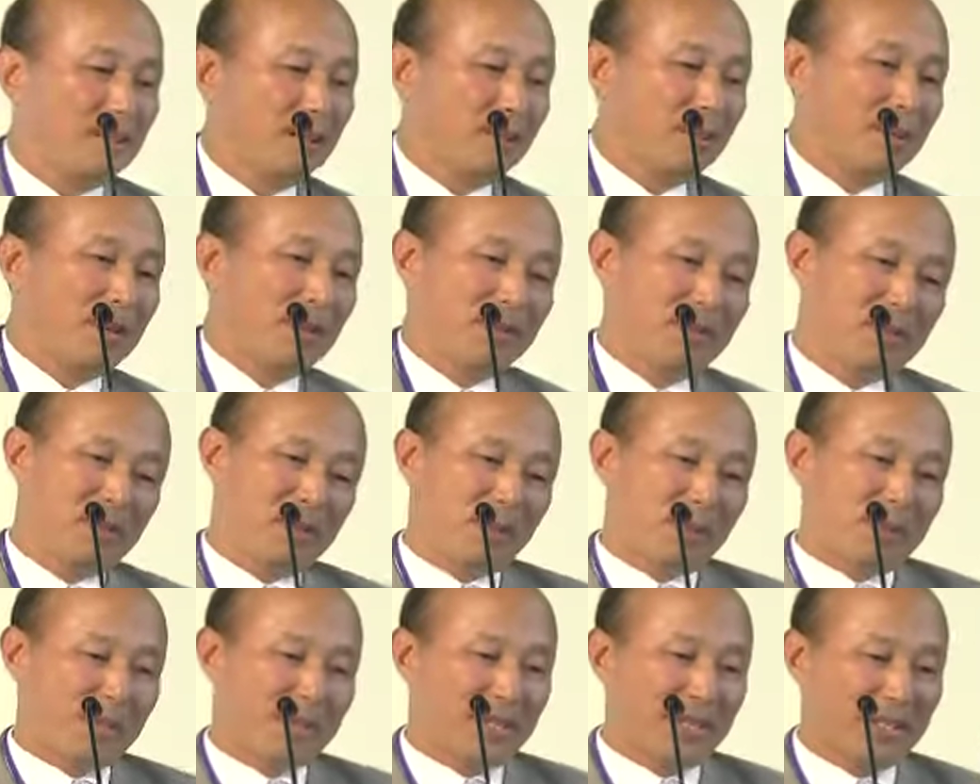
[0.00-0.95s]
about
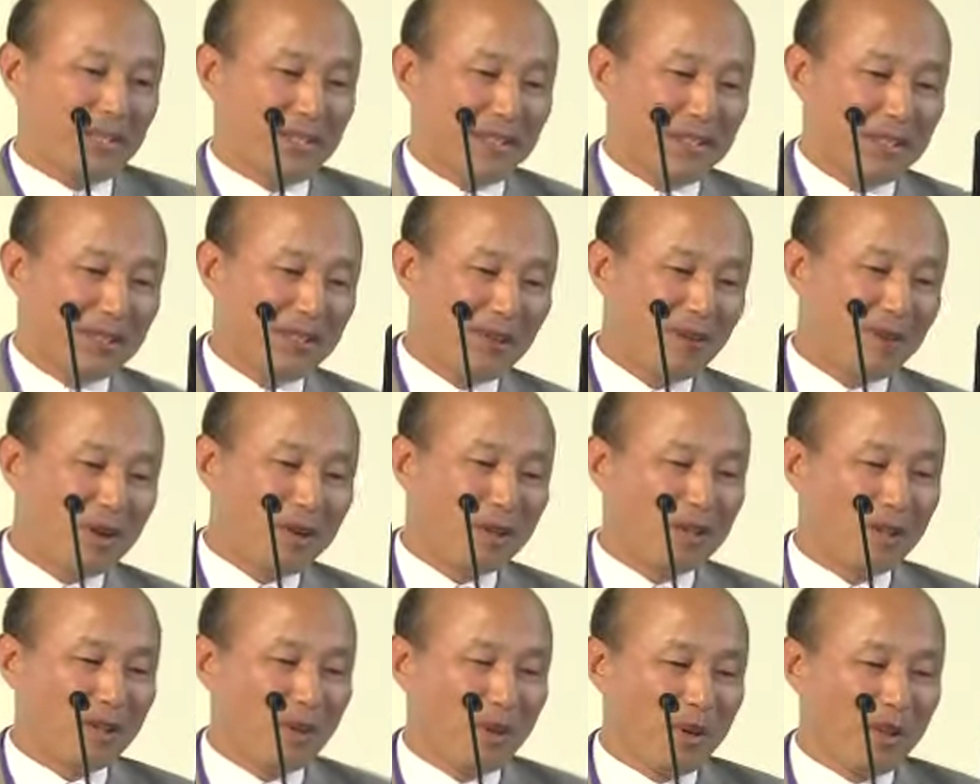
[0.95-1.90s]
3%.
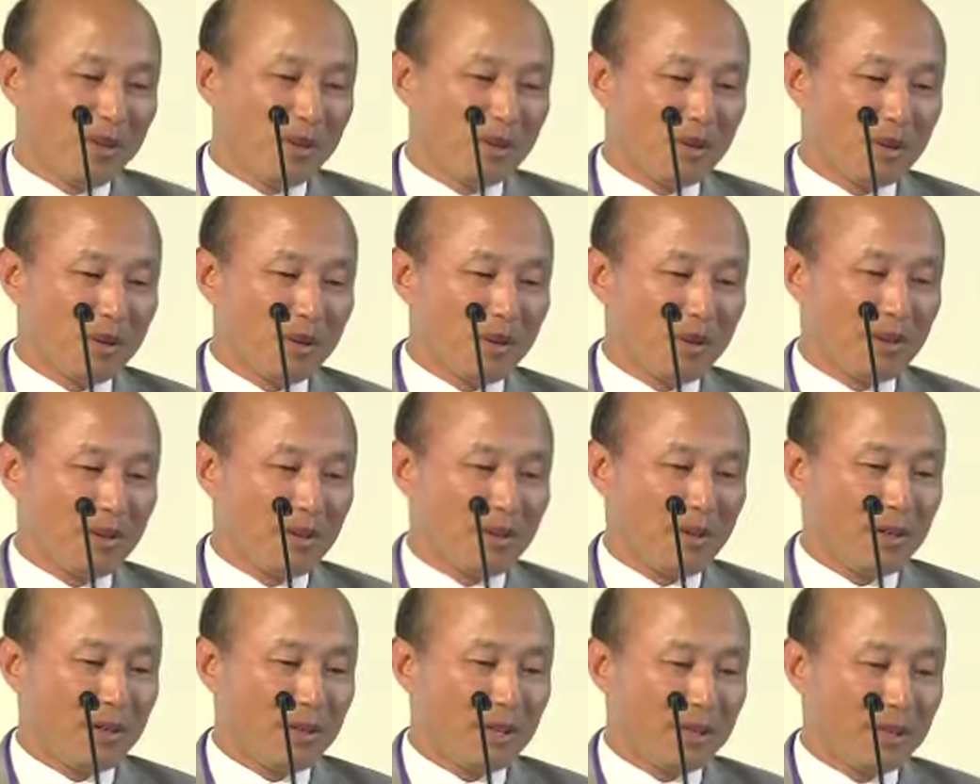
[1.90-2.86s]
Once a month or
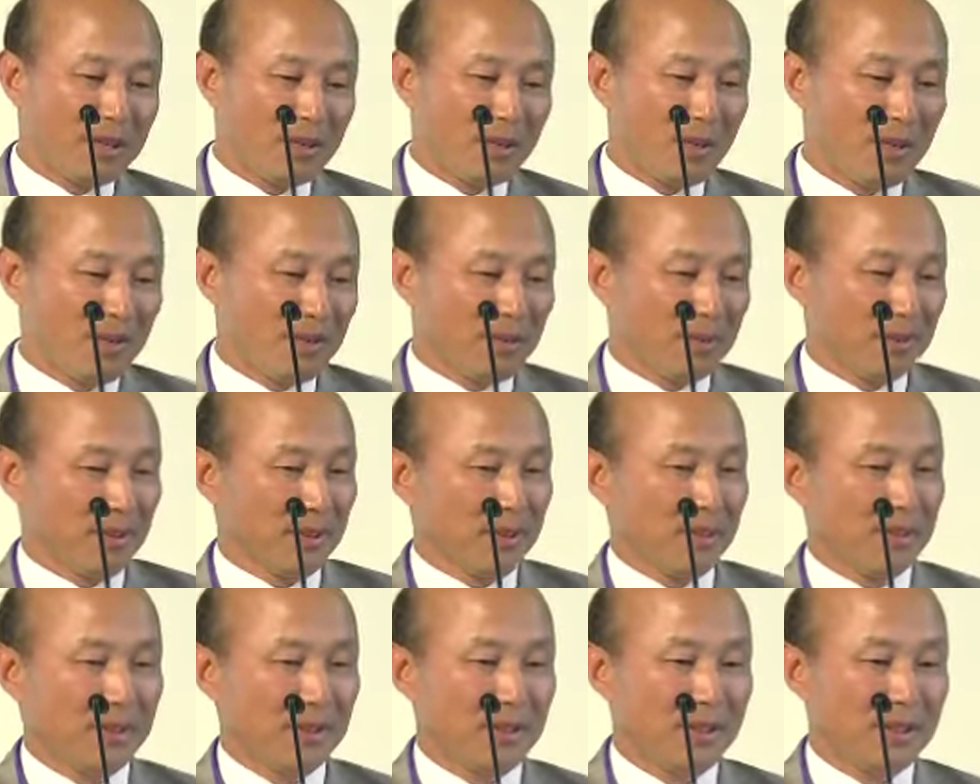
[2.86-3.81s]
less often
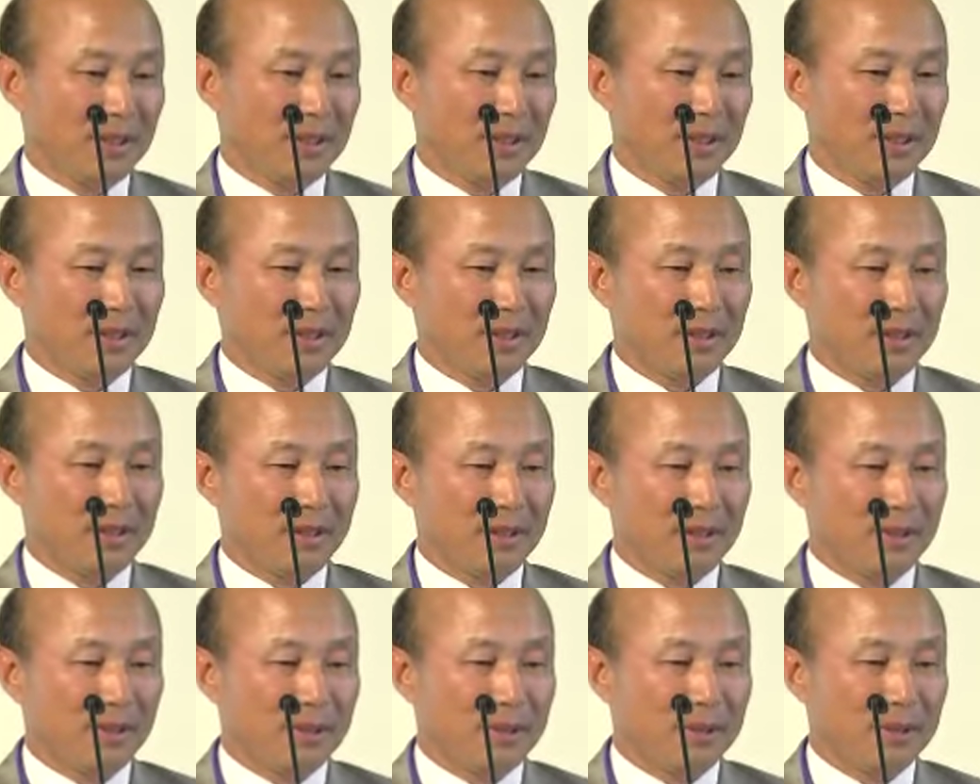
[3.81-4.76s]
is
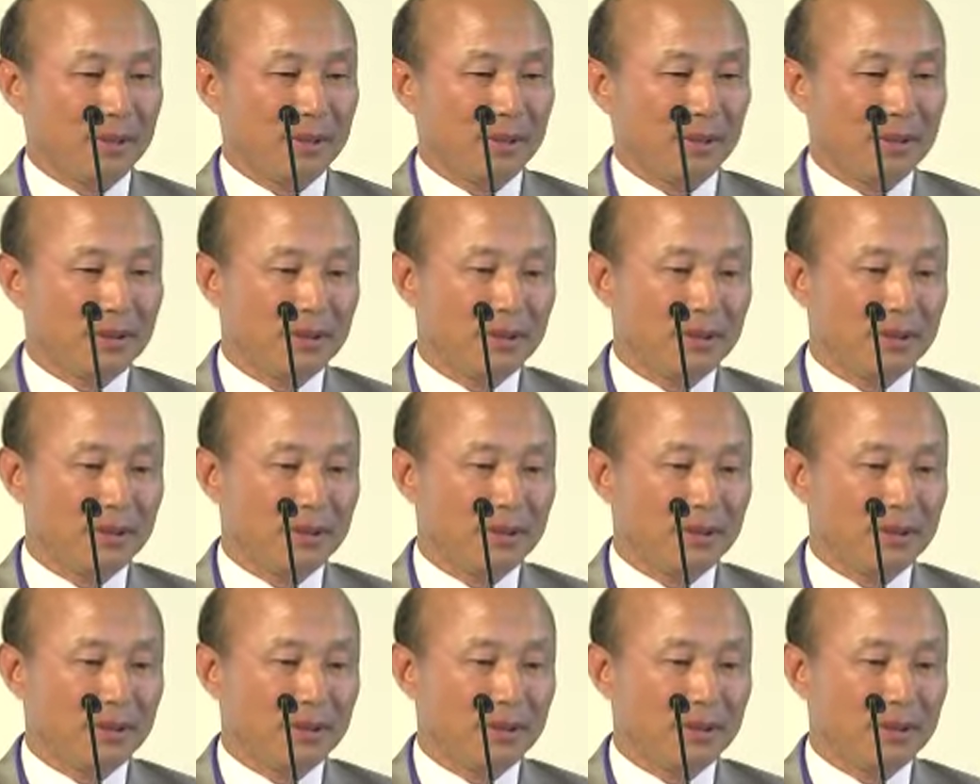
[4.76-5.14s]
about